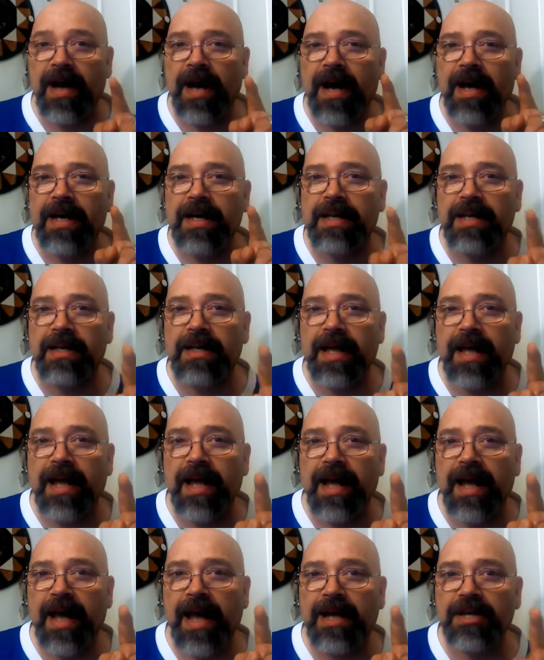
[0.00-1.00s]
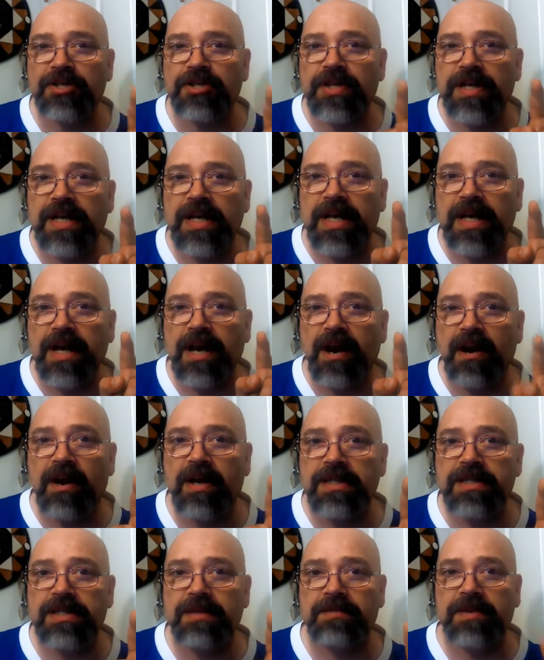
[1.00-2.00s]
I can actually
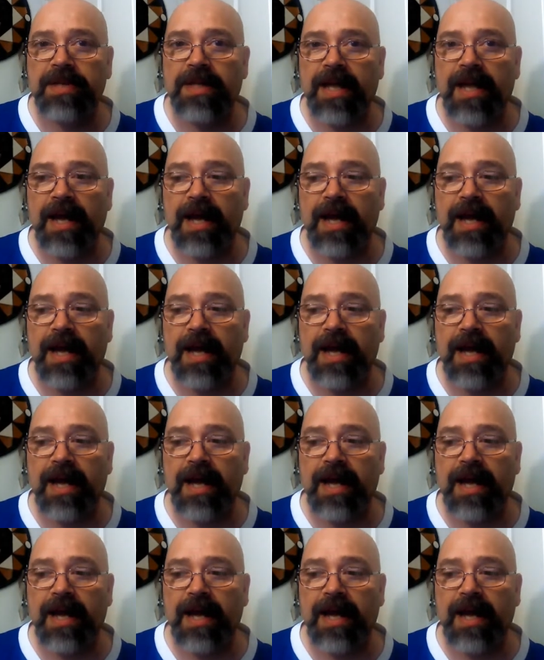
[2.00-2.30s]
cause something to